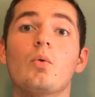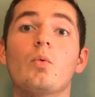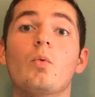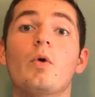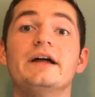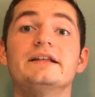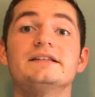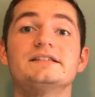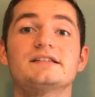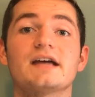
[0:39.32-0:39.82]

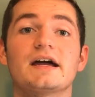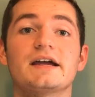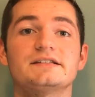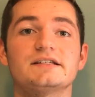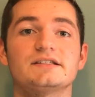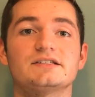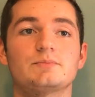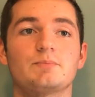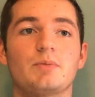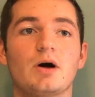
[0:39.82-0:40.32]
when
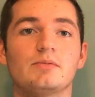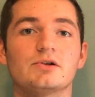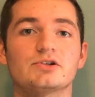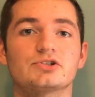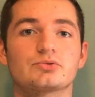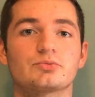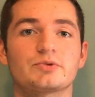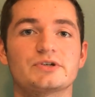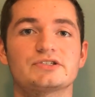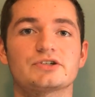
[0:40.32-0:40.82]
scientists
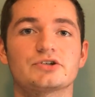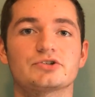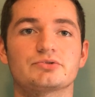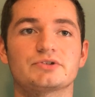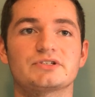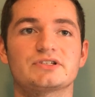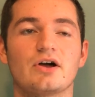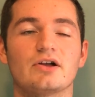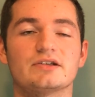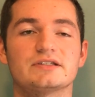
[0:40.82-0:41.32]
published research
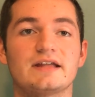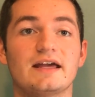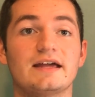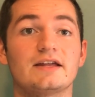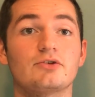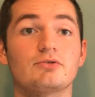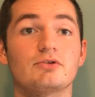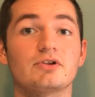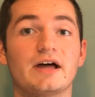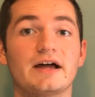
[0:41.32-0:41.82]
results
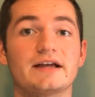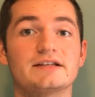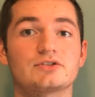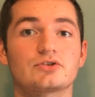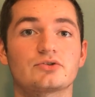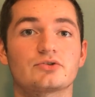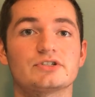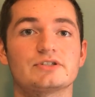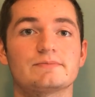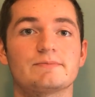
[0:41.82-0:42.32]
that
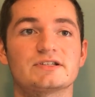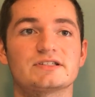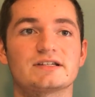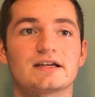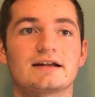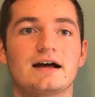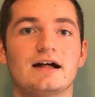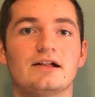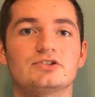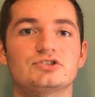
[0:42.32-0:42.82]
utilized CRISPR
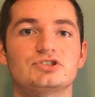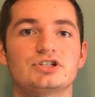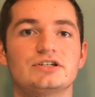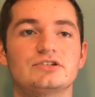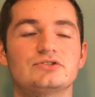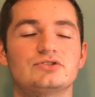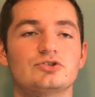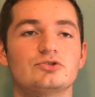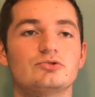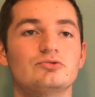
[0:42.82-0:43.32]

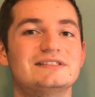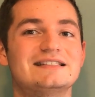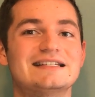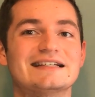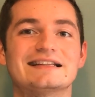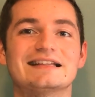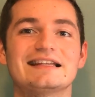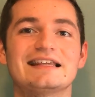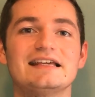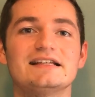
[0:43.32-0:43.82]
technology to
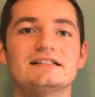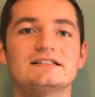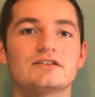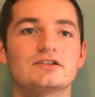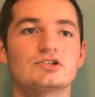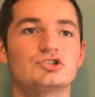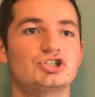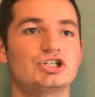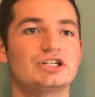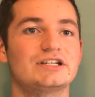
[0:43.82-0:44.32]
delete
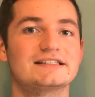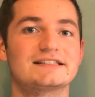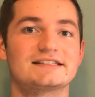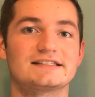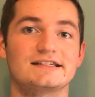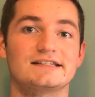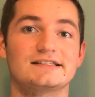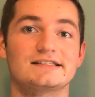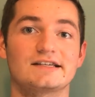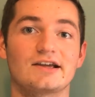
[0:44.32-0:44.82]
the gene
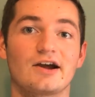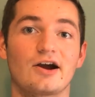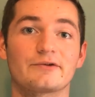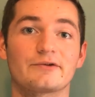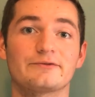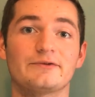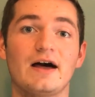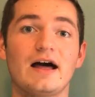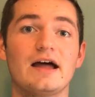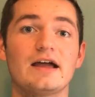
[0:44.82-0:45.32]

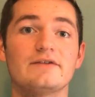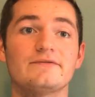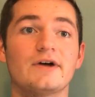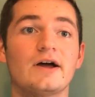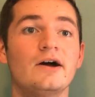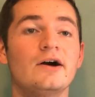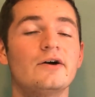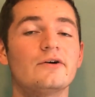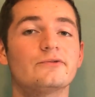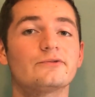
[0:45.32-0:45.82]
CCR5
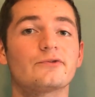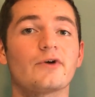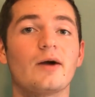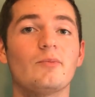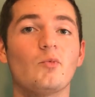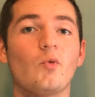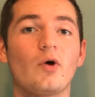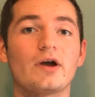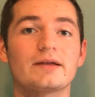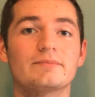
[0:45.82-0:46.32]

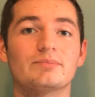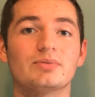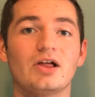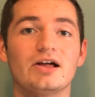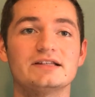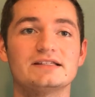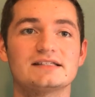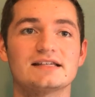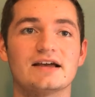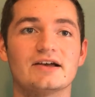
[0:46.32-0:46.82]
from white
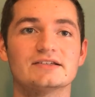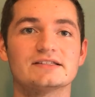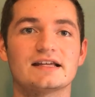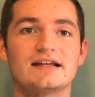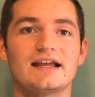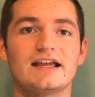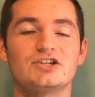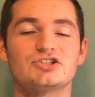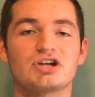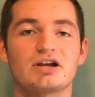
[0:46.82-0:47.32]
blood cells
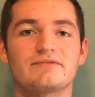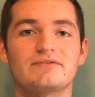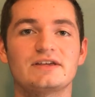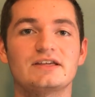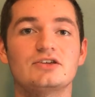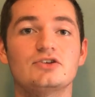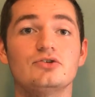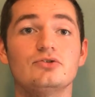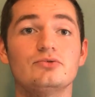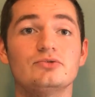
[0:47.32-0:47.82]
that HIV
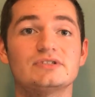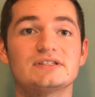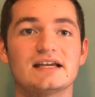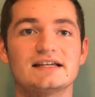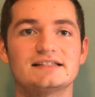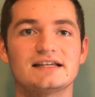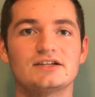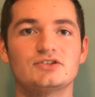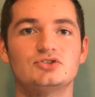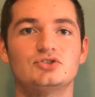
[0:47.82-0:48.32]
used
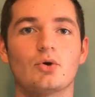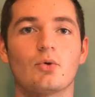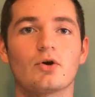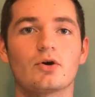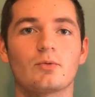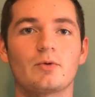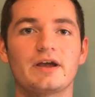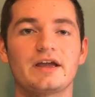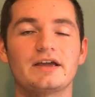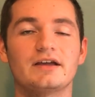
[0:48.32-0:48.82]
as a
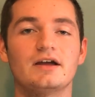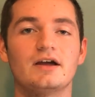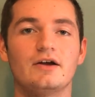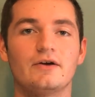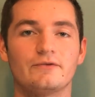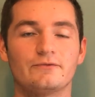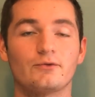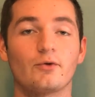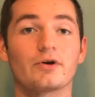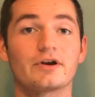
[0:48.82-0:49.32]
doorway
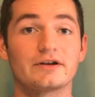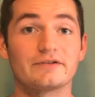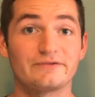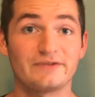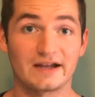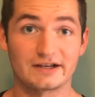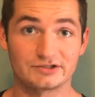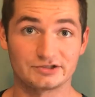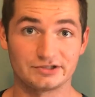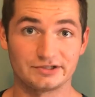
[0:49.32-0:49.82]
for
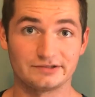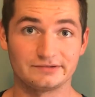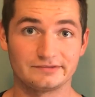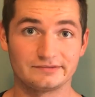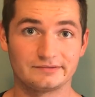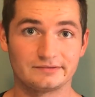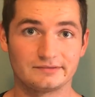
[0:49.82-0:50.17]
infection.